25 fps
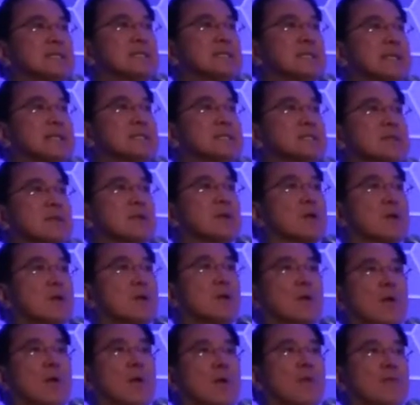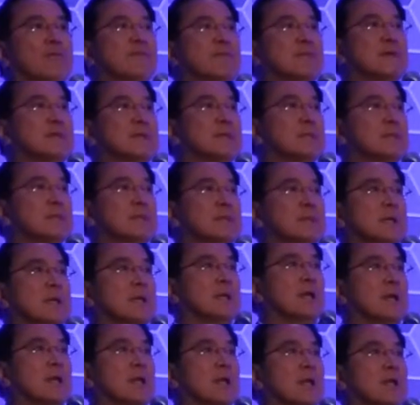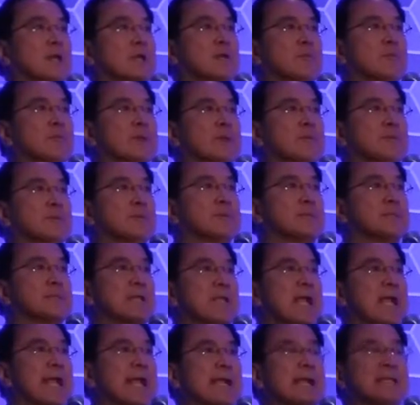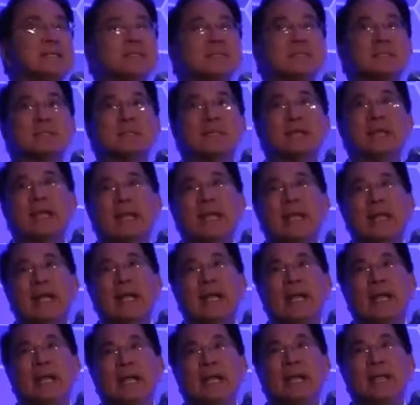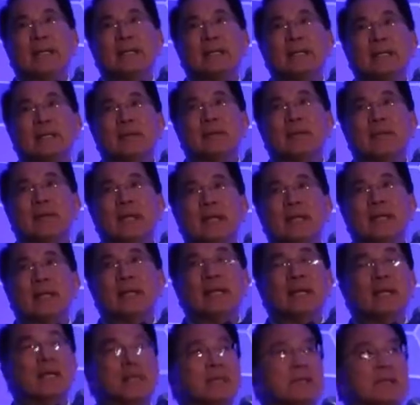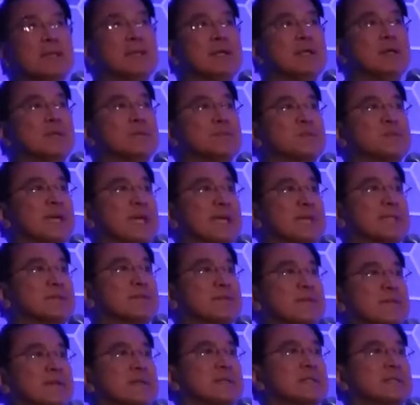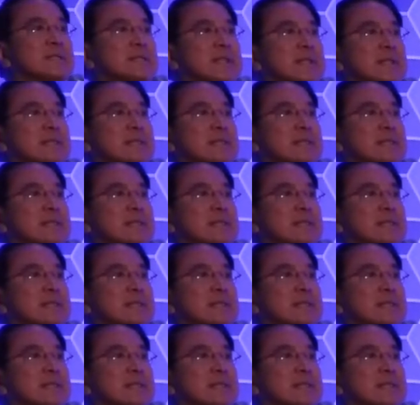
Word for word: it tends to go over a lot of people's heads. And, but I, I think the objective is